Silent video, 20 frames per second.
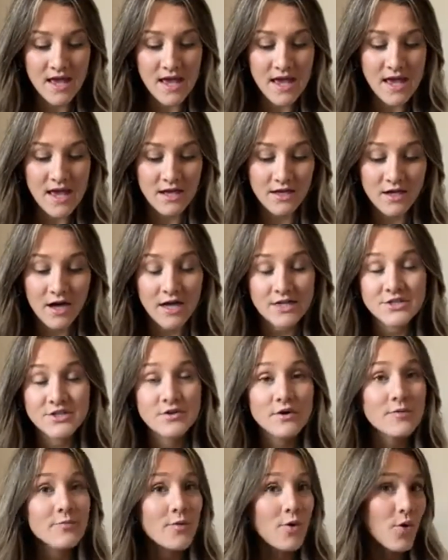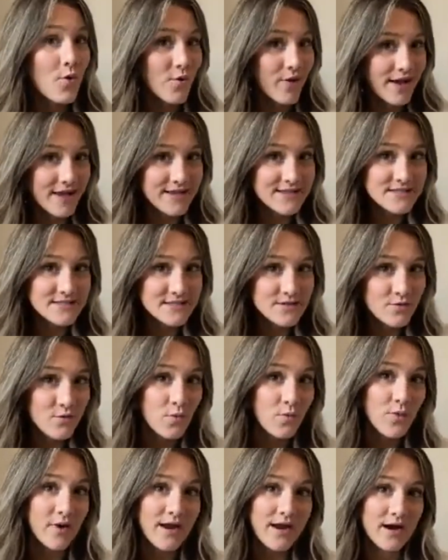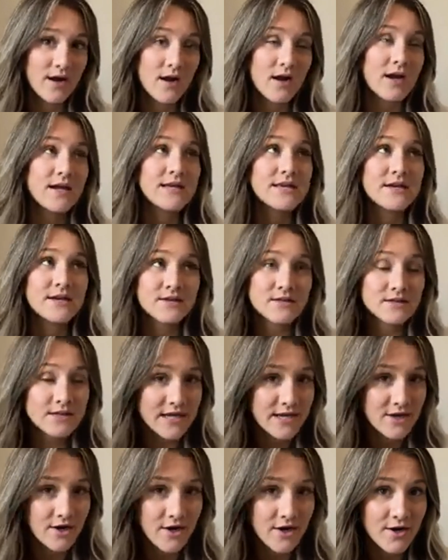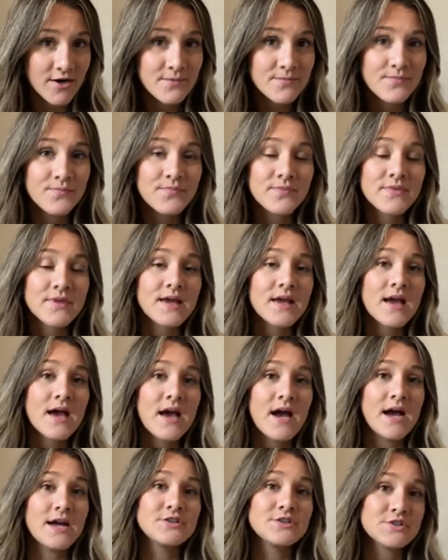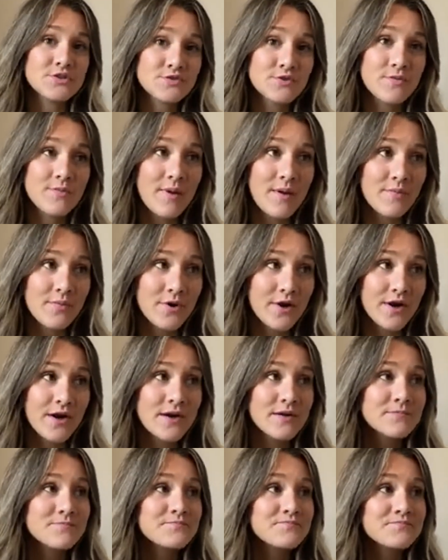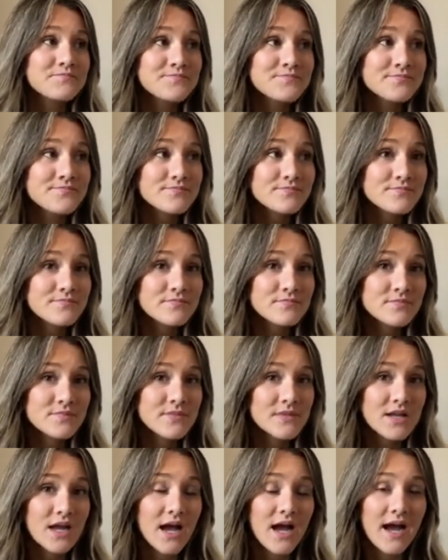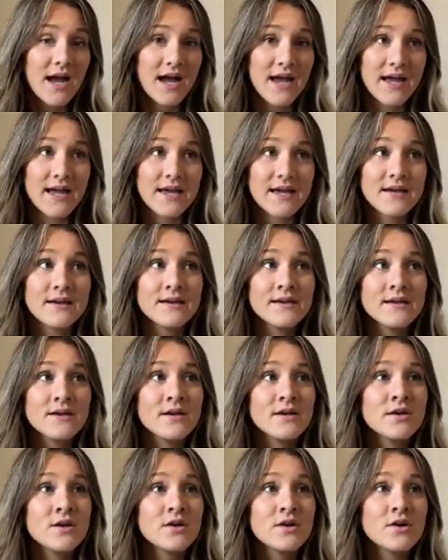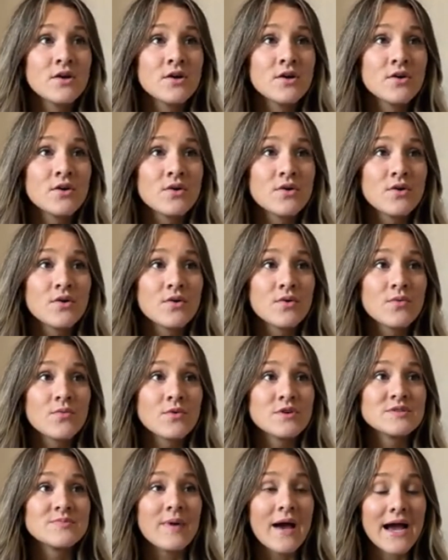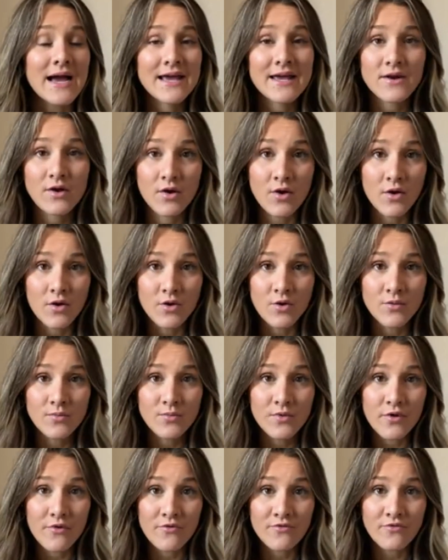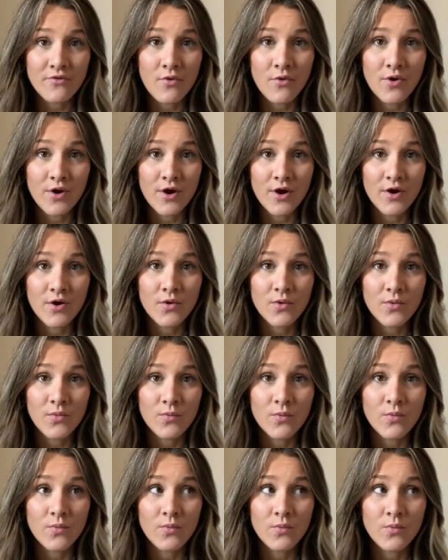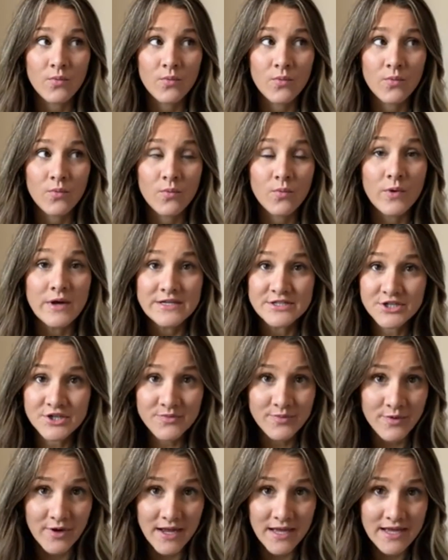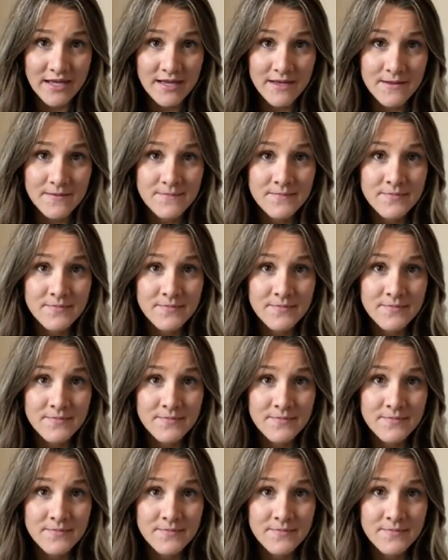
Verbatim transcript: It got to a point where a year later, I just remember I was back at home for winter break,